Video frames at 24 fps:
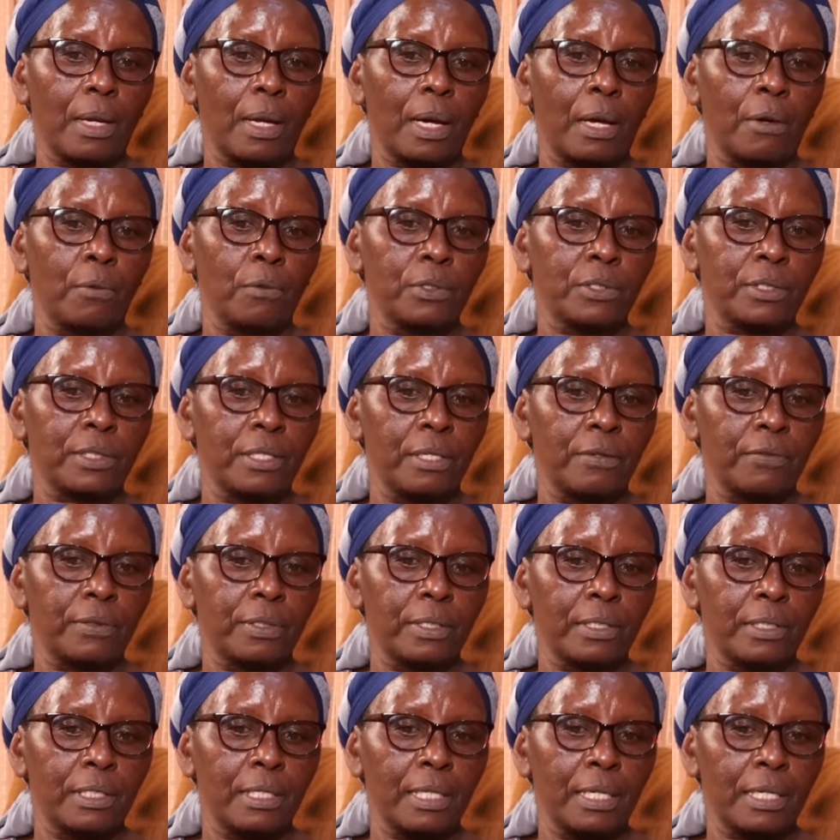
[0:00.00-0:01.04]
I was left
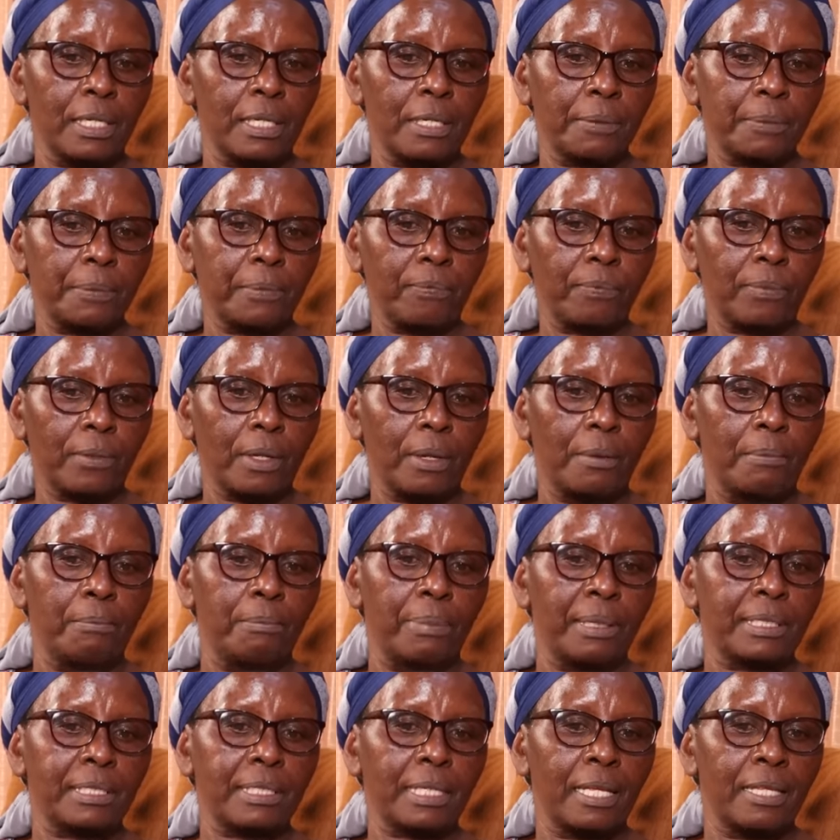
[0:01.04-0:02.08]
in Nyeri.
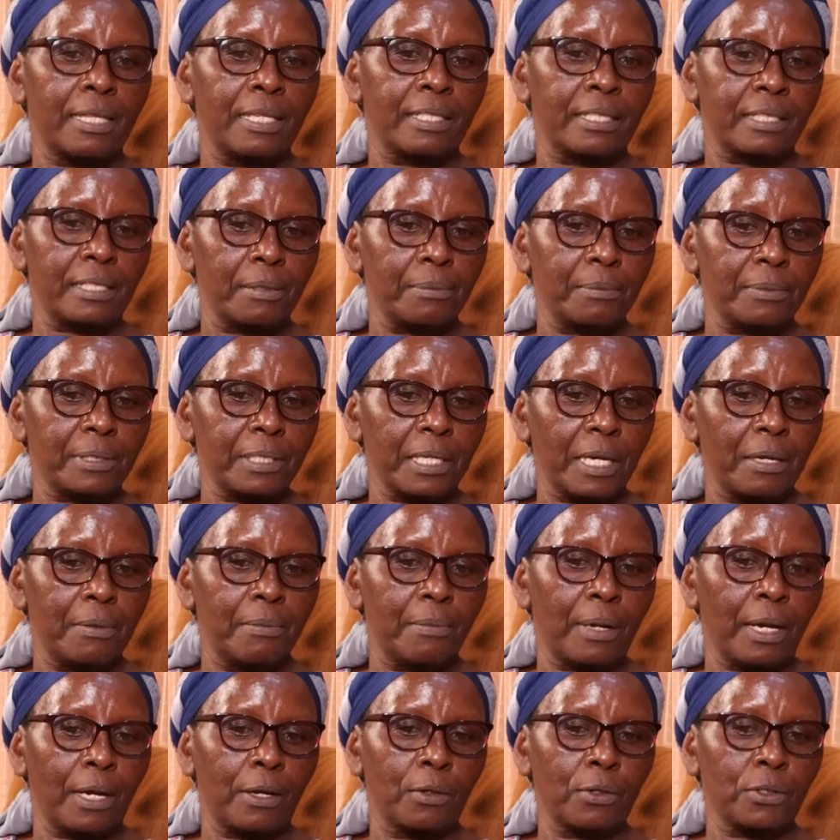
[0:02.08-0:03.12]
But at the same
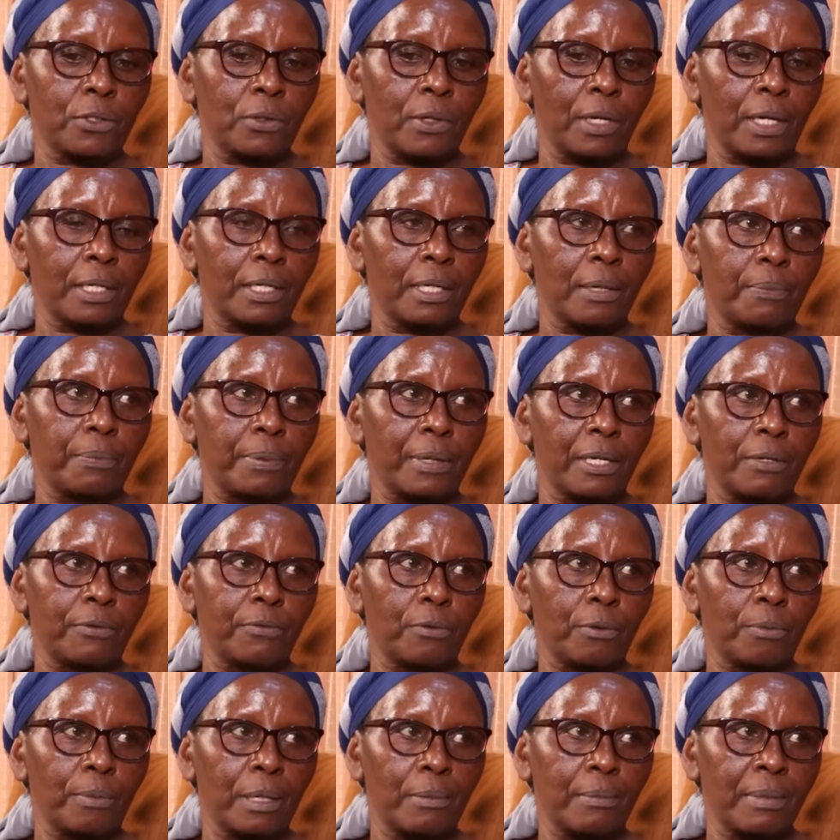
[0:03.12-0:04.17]
time, I also had applied
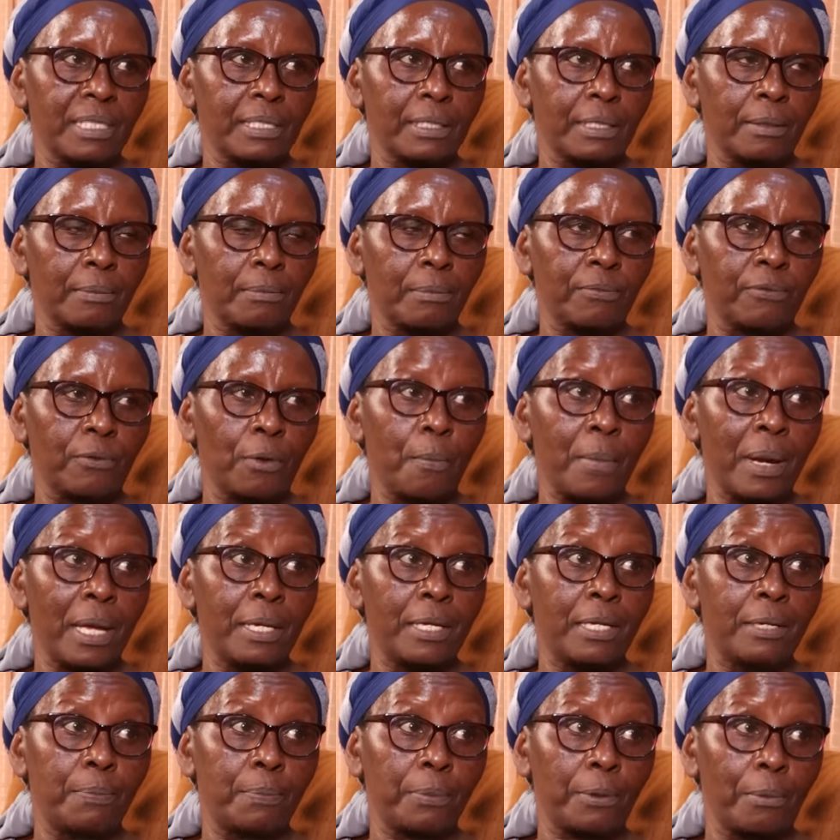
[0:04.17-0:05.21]
for my master, for my
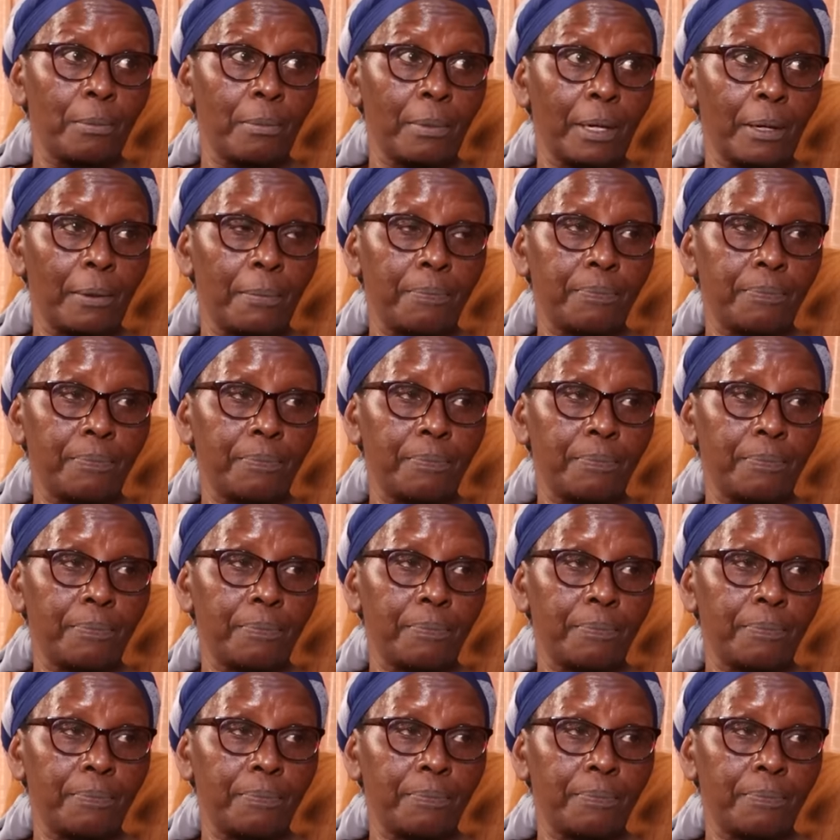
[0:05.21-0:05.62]
diploma